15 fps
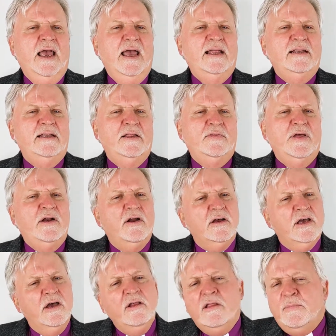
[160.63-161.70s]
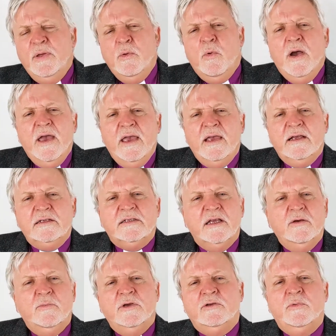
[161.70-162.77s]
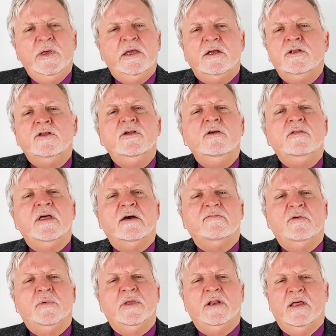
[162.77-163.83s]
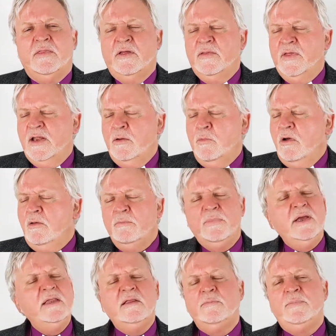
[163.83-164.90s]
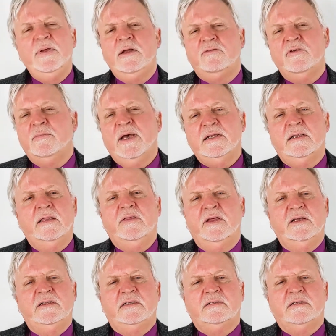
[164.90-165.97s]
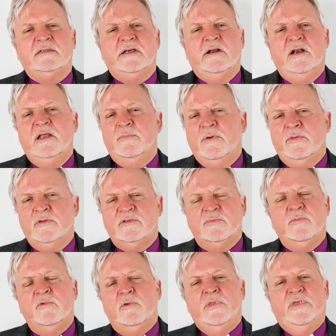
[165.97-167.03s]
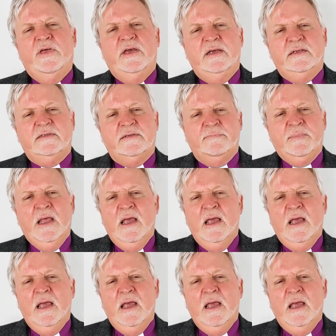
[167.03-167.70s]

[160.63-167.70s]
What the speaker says: And there are going to be ways in which we can do that for one another. They won't be the big dramatic thing necessarily, but the small things.